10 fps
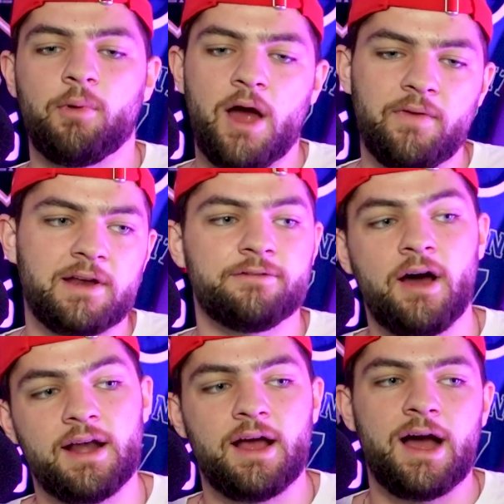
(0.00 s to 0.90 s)
around. They can
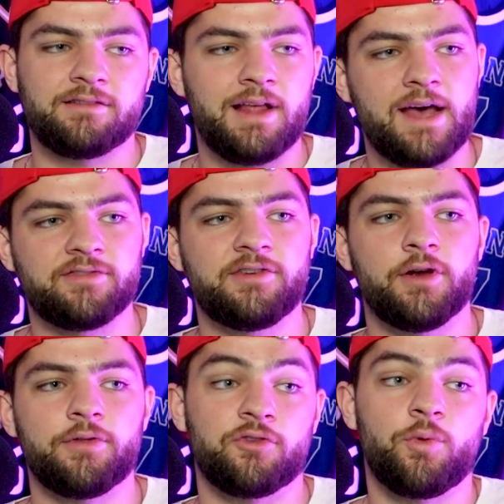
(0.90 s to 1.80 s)
find guys. Last
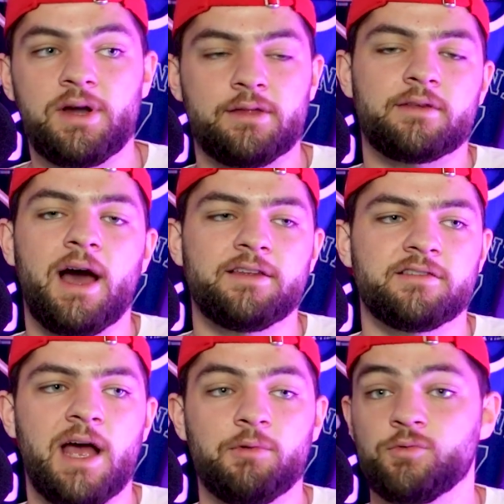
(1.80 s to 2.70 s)
year, the 20th guy
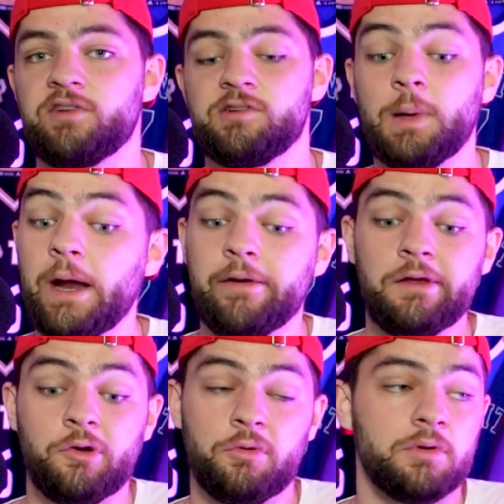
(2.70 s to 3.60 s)
signed was Reggie Perry,
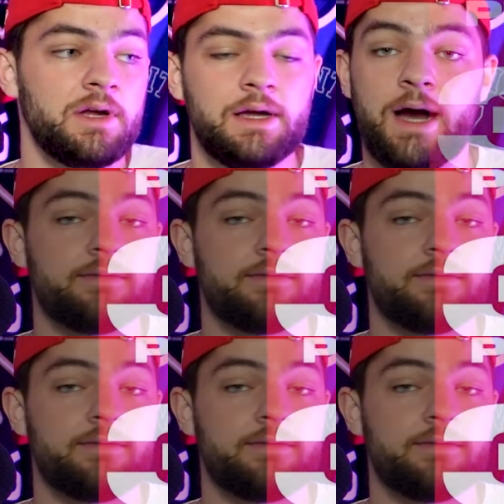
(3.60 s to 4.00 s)
who I